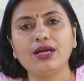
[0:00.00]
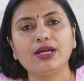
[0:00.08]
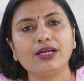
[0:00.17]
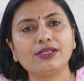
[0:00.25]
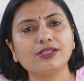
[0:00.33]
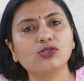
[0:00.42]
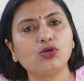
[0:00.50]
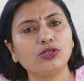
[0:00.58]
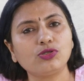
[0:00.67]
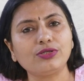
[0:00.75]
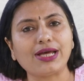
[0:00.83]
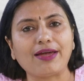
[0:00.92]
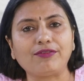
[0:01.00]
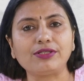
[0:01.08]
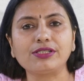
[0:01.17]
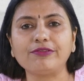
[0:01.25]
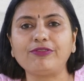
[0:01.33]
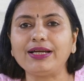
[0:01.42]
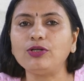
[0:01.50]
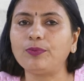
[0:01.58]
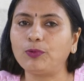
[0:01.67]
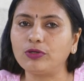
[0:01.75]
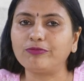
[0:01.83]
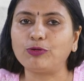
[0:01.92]
It is good to diversify your
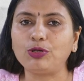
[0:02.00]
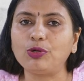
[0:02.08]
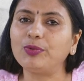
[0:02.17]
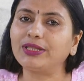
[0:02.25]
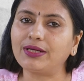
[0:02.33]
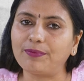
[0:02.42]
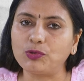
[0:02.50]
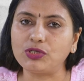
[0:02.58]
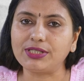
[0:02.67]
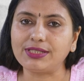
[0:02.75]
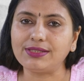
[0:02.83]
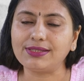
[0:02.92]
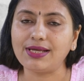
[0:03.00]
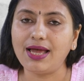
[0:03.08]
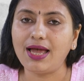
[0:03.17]
portfolio with commodities,